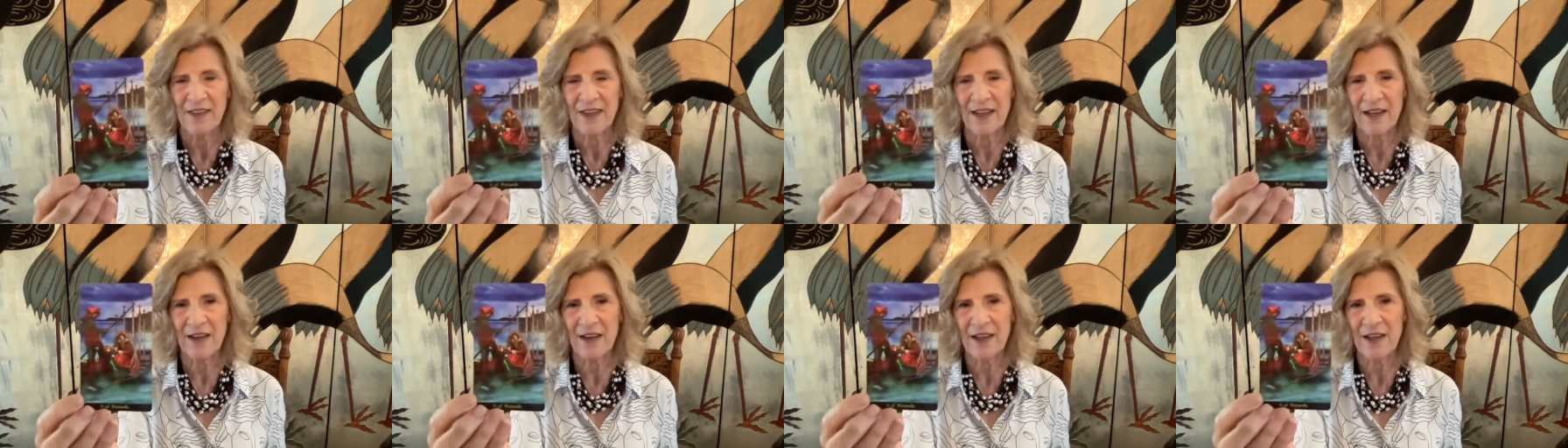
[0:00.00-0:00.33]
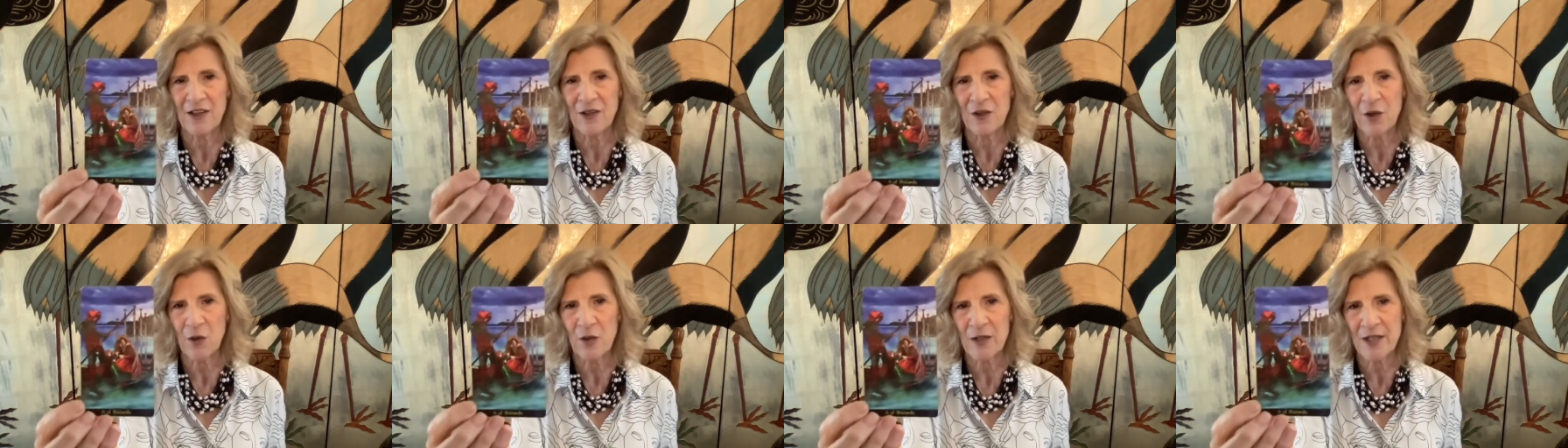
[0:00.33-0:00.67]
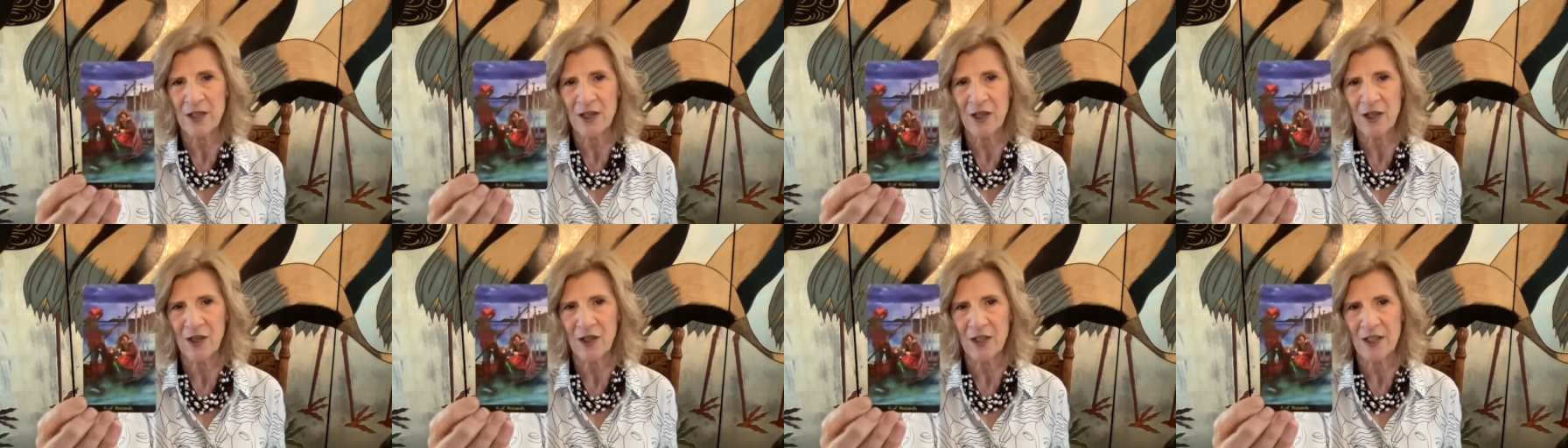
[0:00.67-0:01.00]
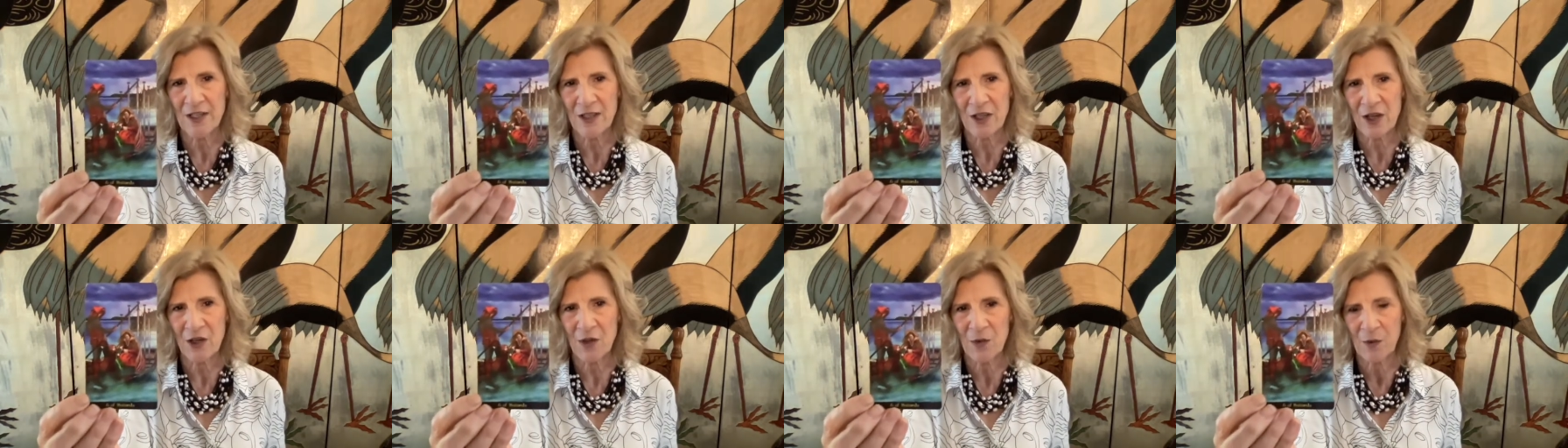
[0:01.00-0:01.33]
It's
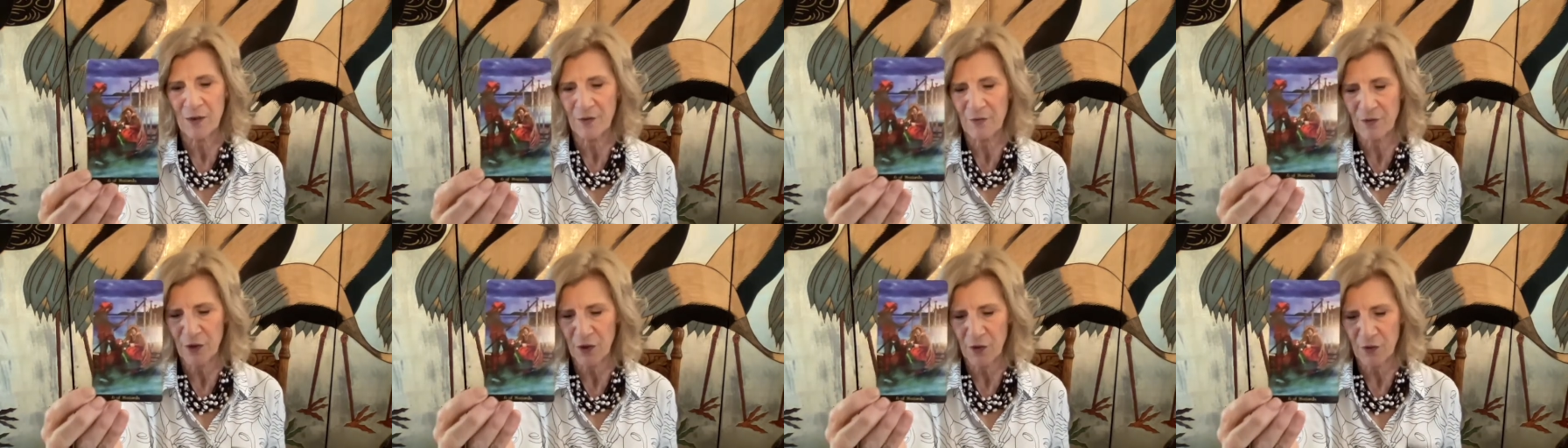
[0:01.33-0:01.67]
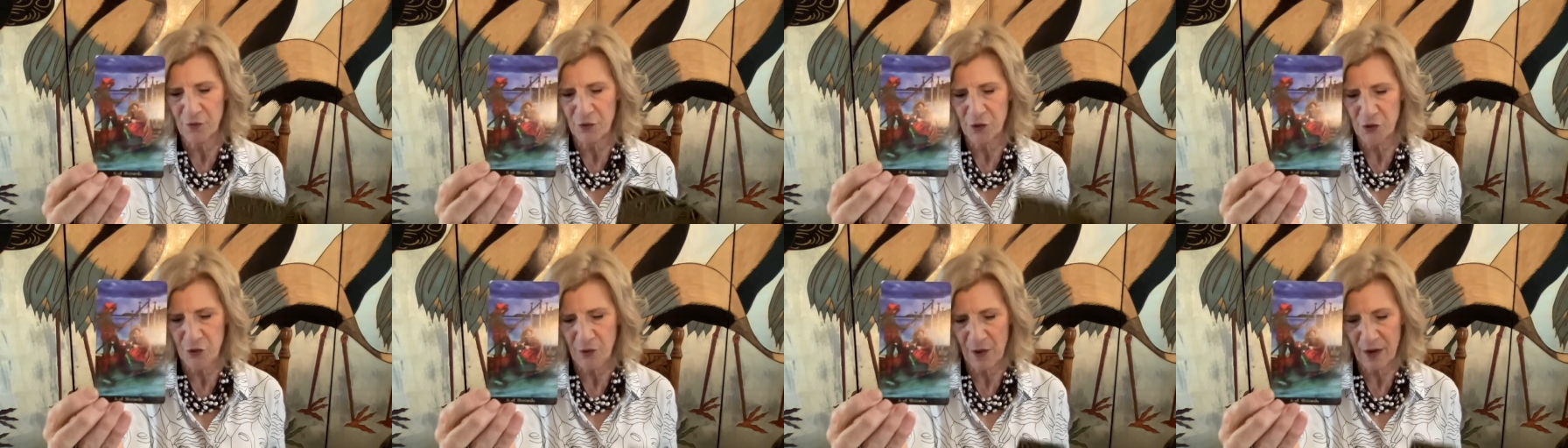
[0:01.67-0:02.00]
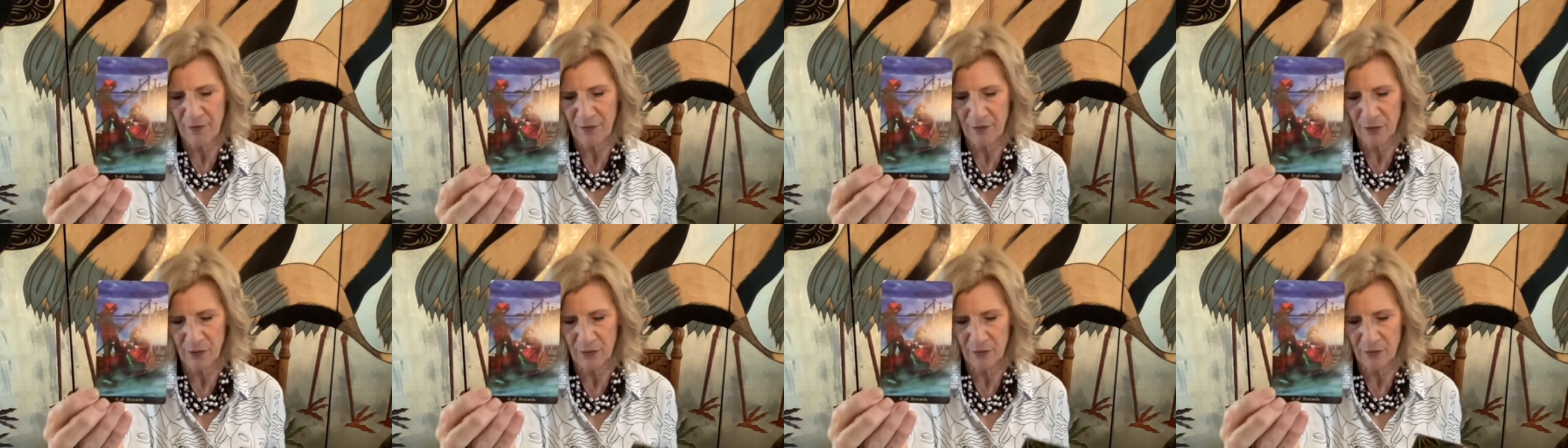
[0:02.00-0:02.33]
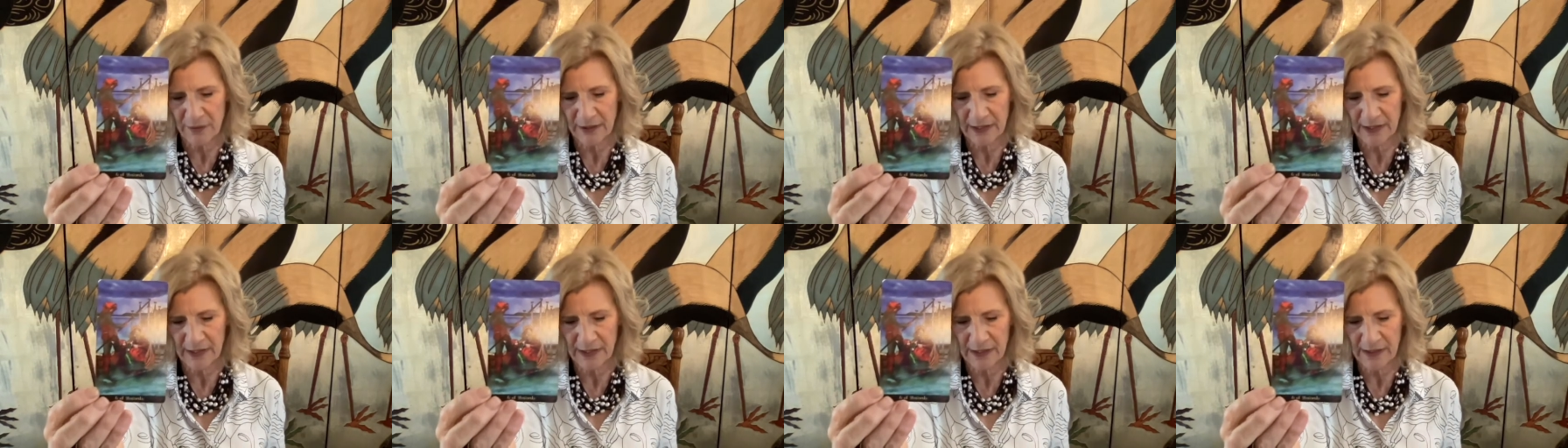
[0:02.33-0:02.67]
going to involve travel
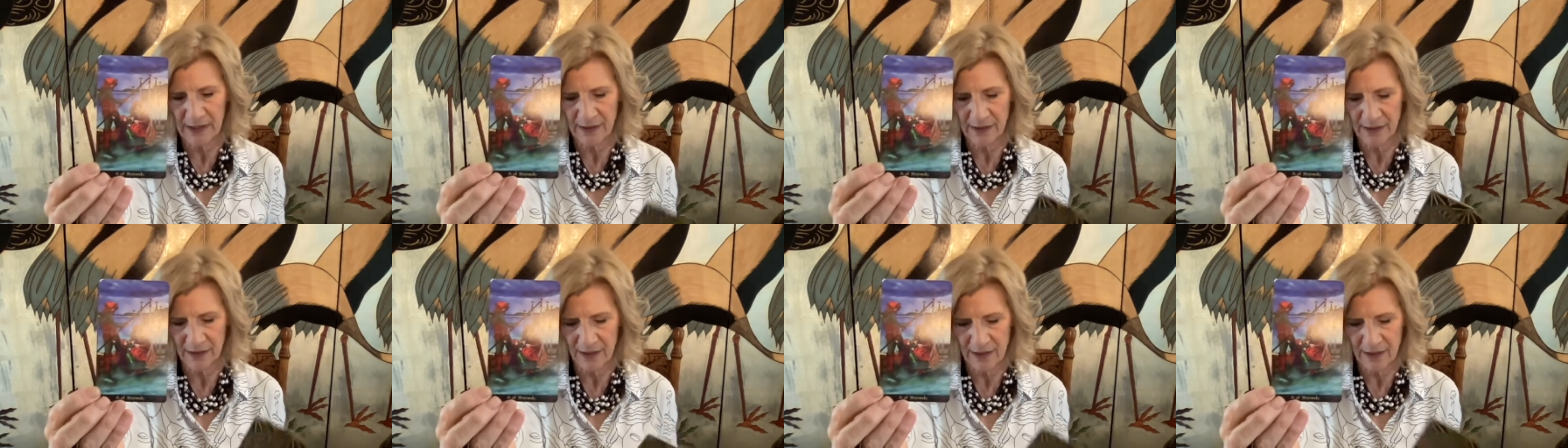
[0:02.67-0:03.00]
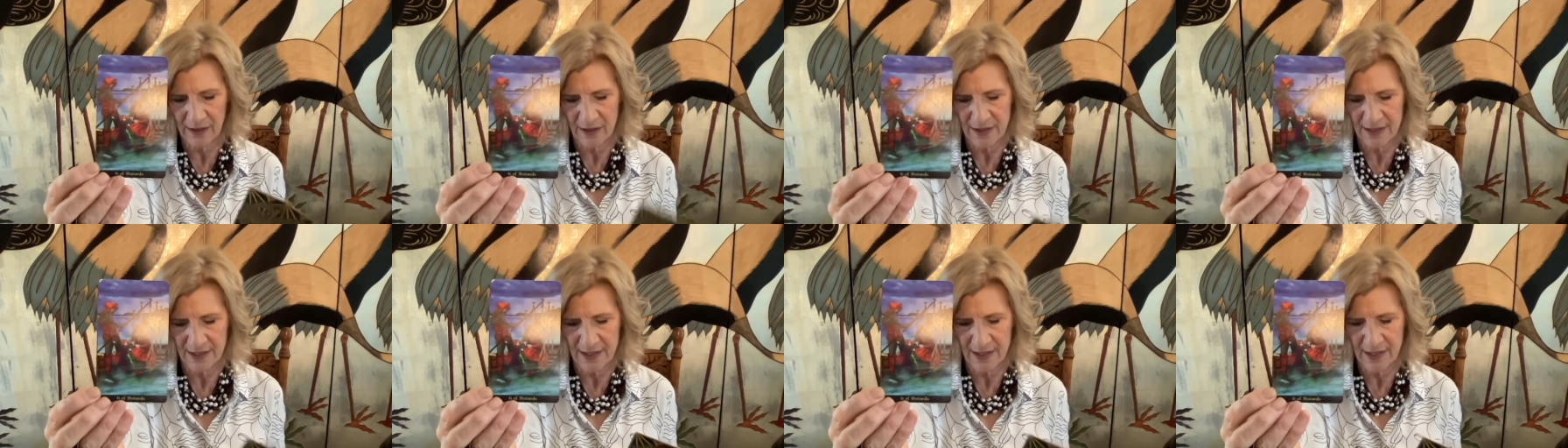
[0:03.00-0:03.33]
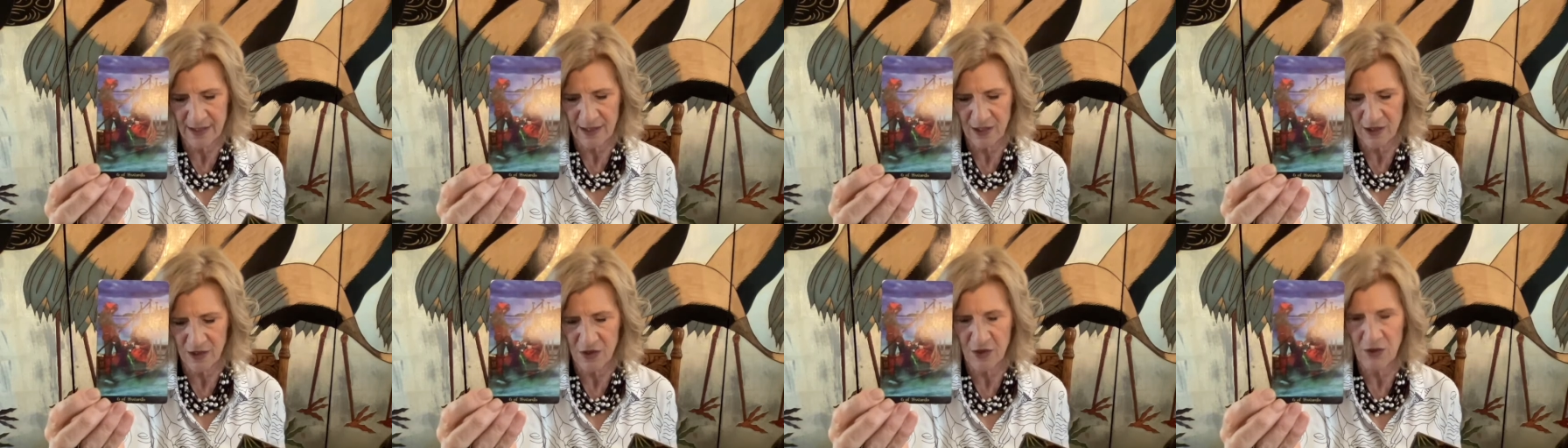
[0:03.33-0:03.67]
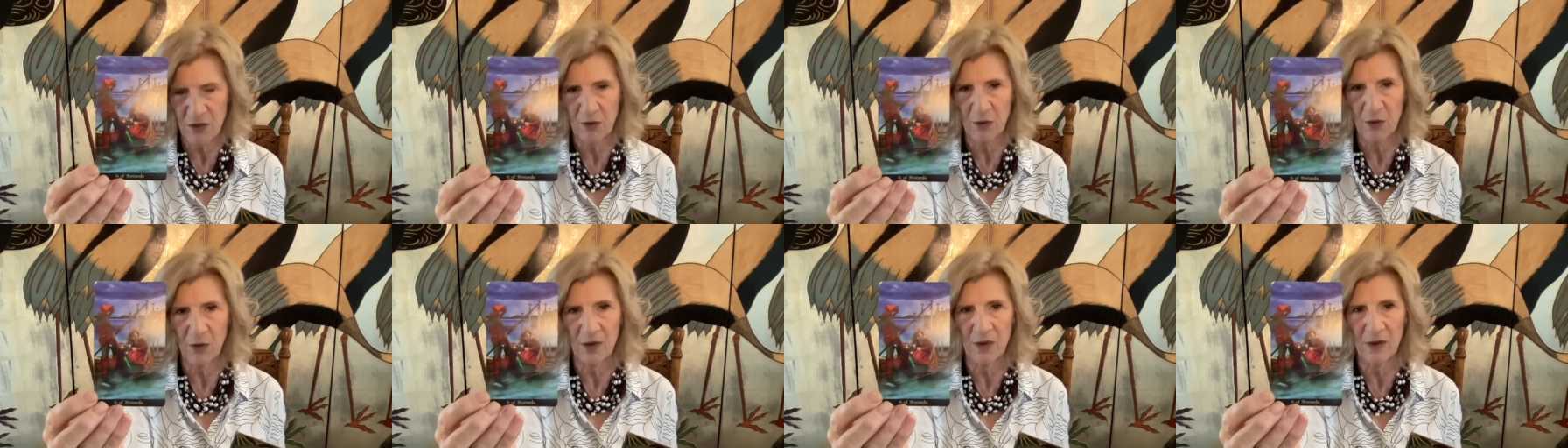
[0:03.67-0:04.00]
here. I think I said that to
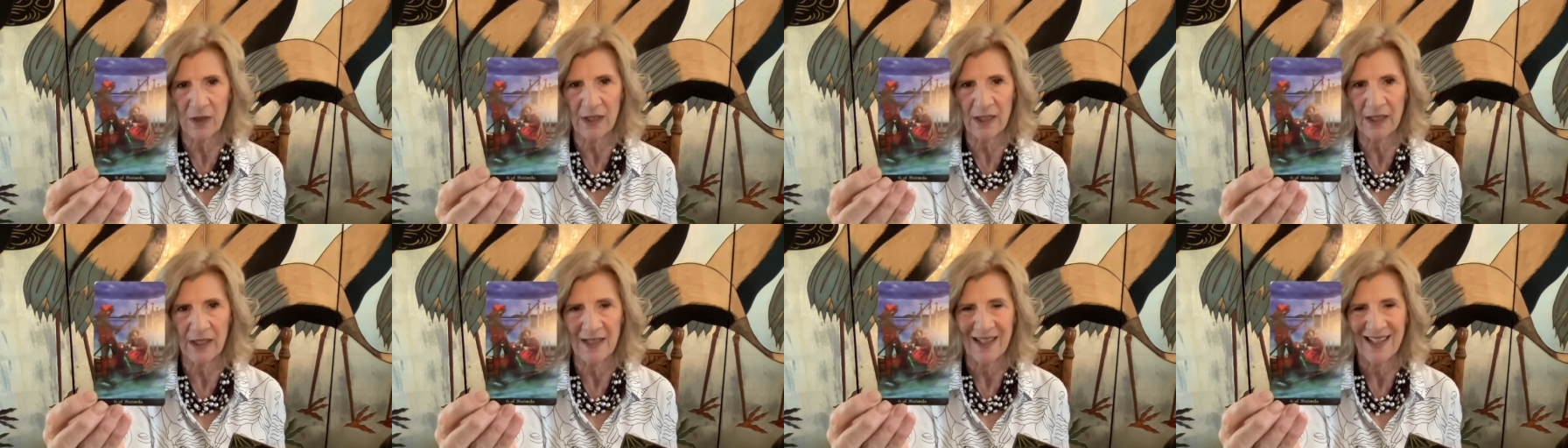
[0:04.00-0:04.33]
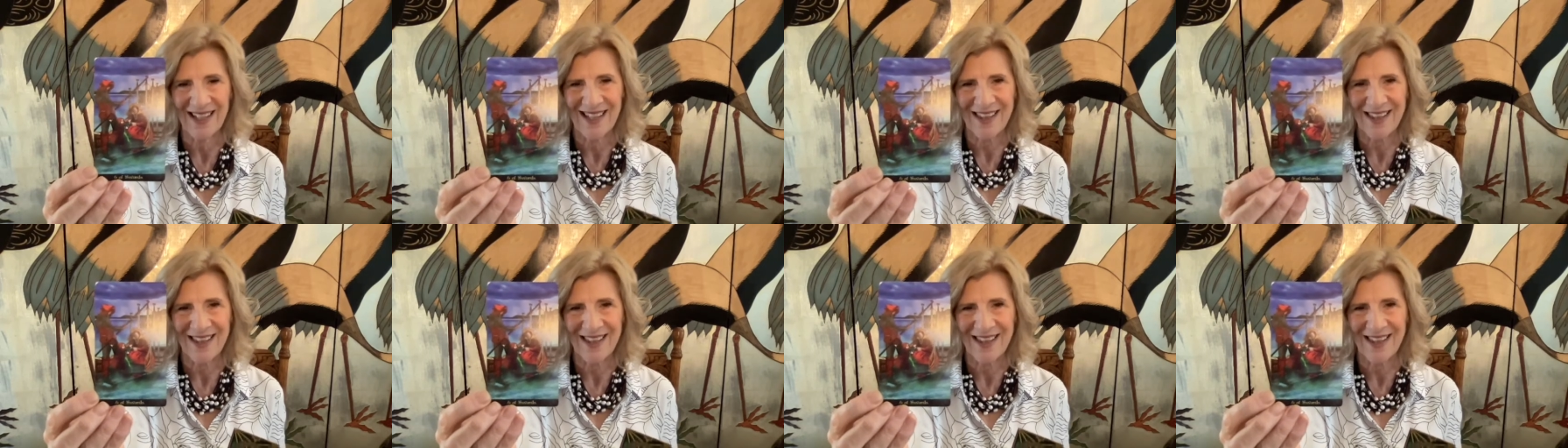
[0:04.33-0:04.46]
you earlier.